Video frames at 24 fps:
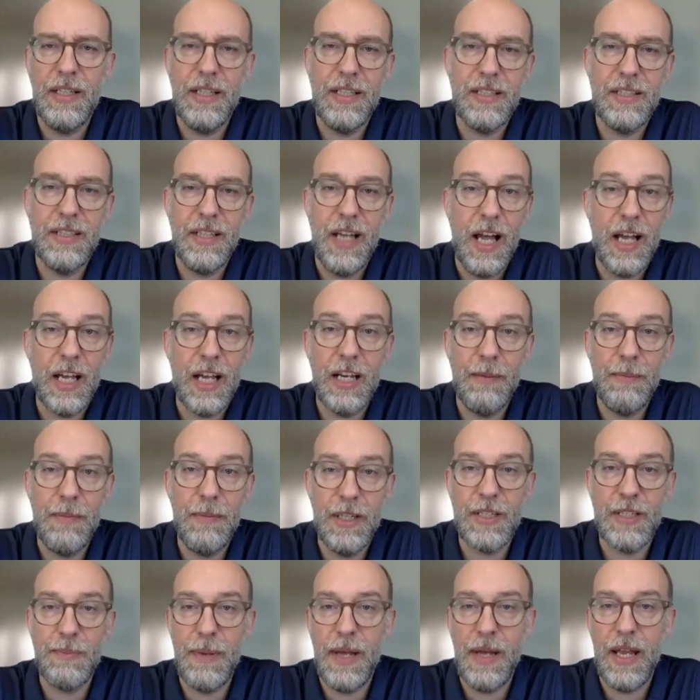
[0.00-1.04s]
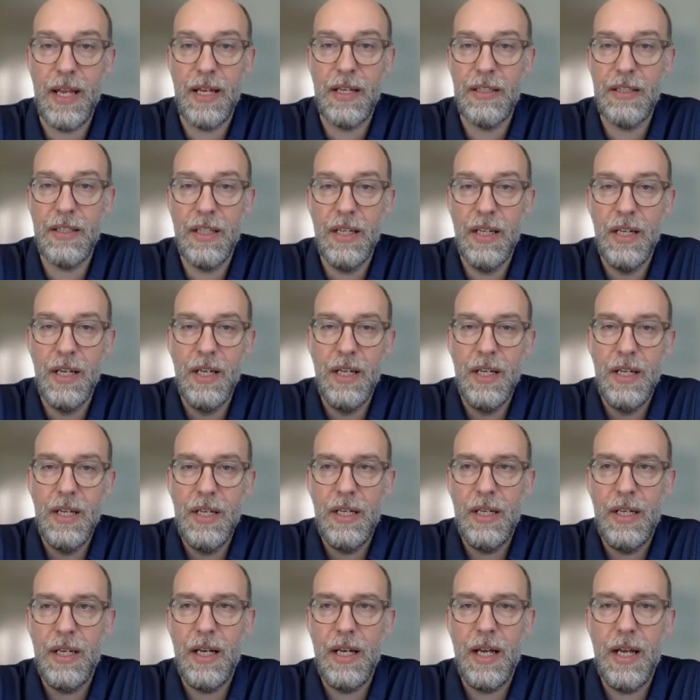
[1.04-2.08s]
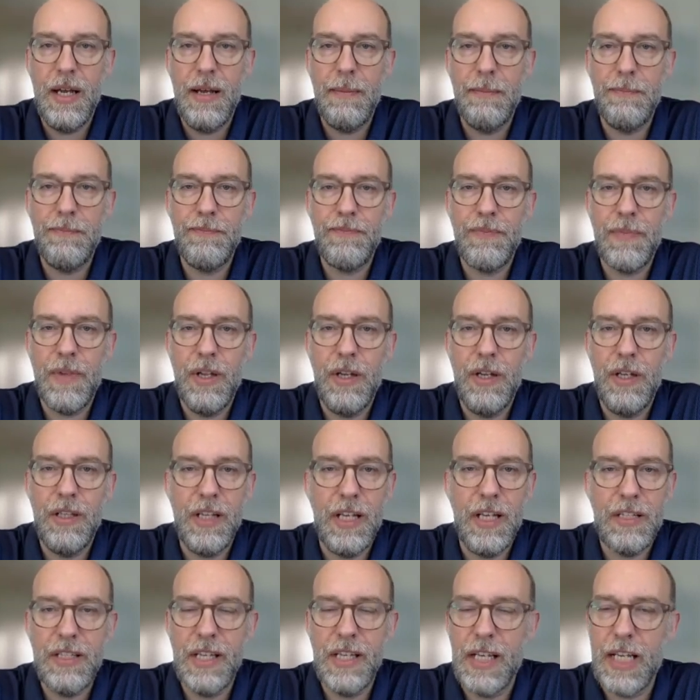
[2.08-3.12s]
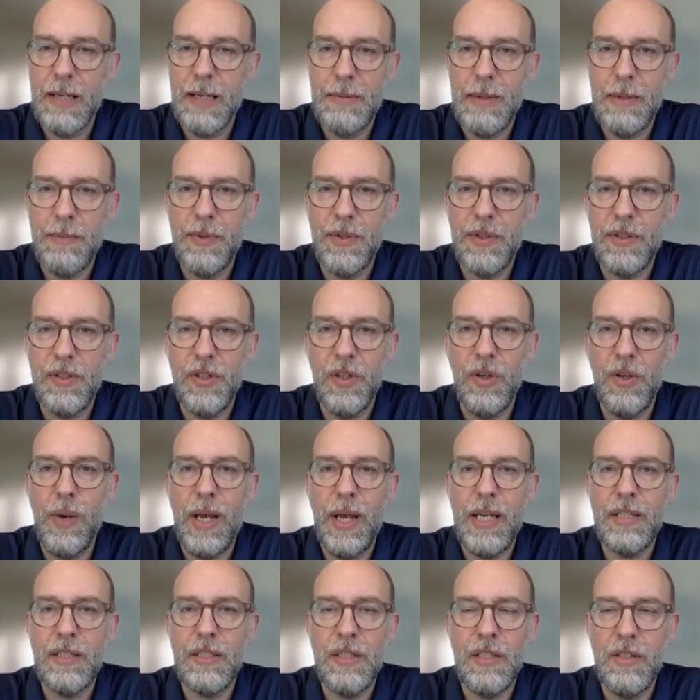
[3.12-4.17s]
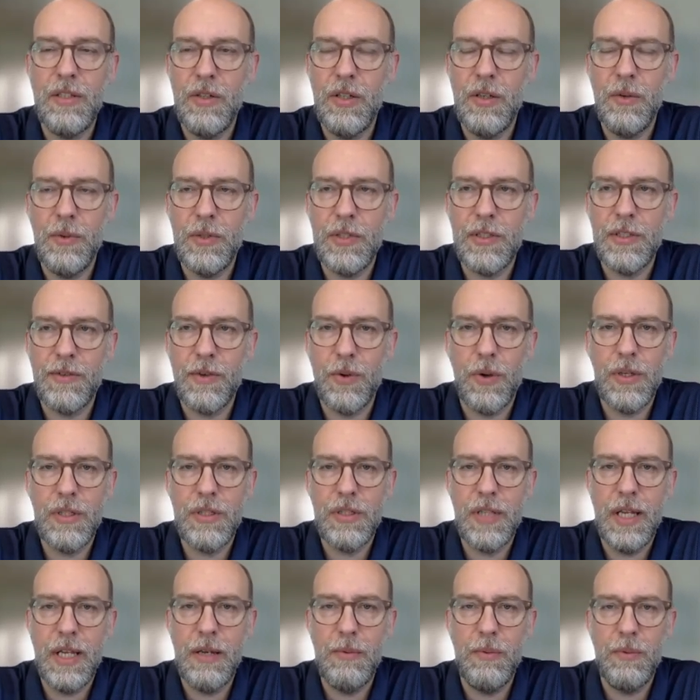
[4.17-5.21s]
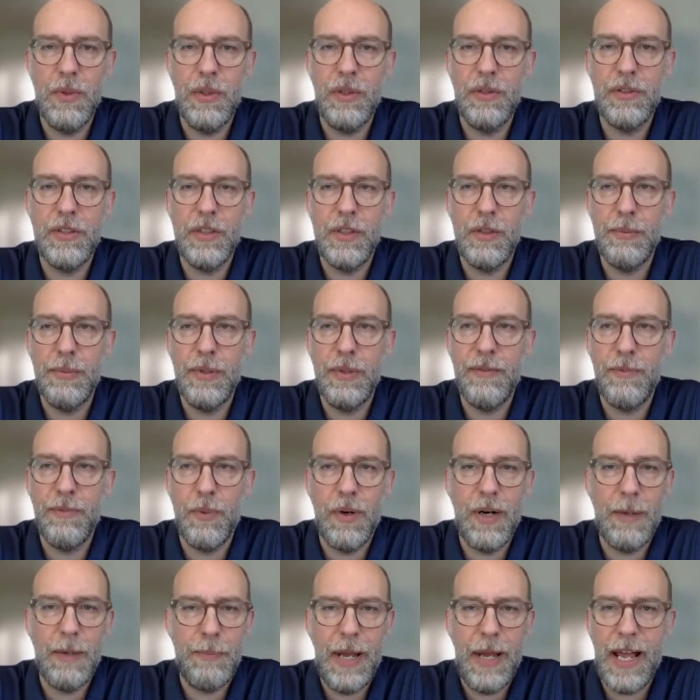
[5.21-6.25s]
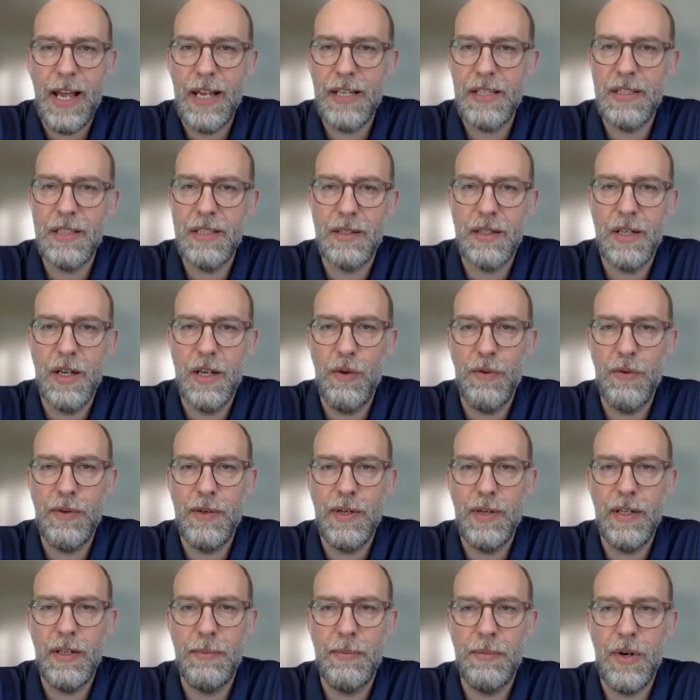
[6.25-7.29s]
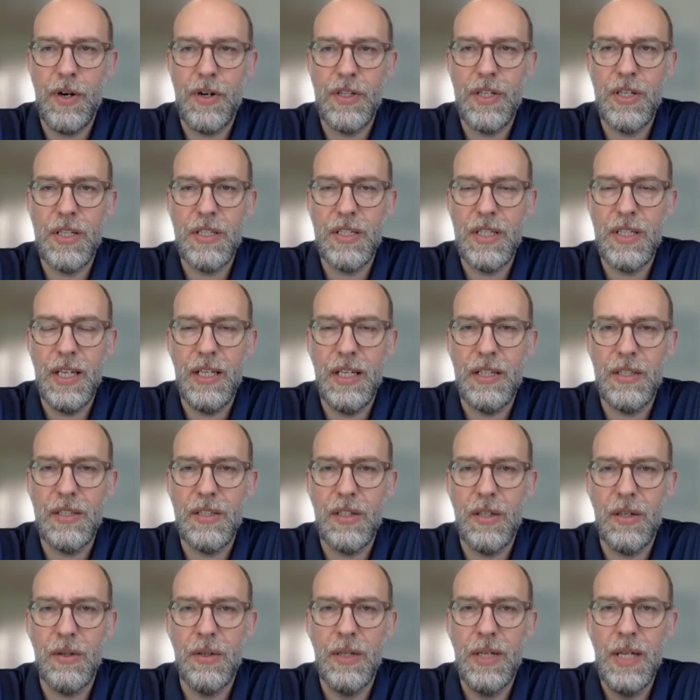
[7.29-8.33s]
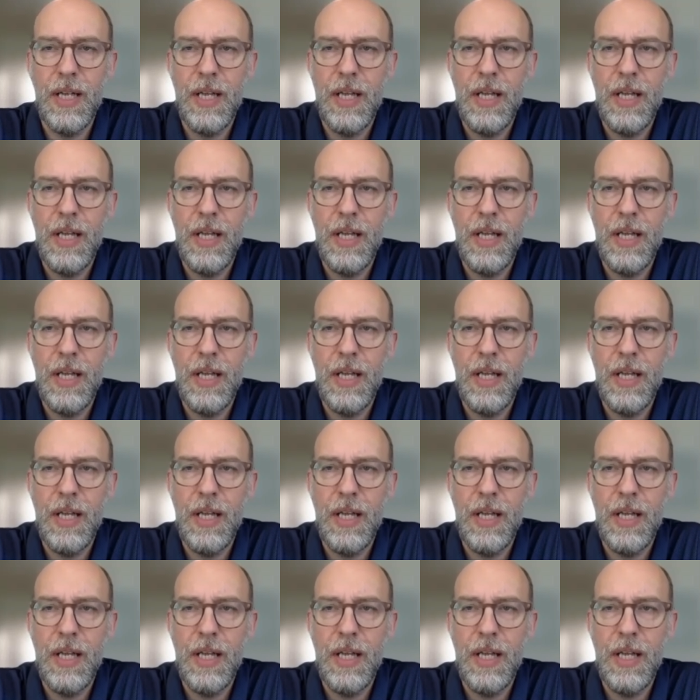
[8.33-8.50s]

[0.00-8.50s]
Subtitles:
It's not going to be spent unless they come up with new ways to do it, which of course they will do. But if we're past the COVID emergency, and so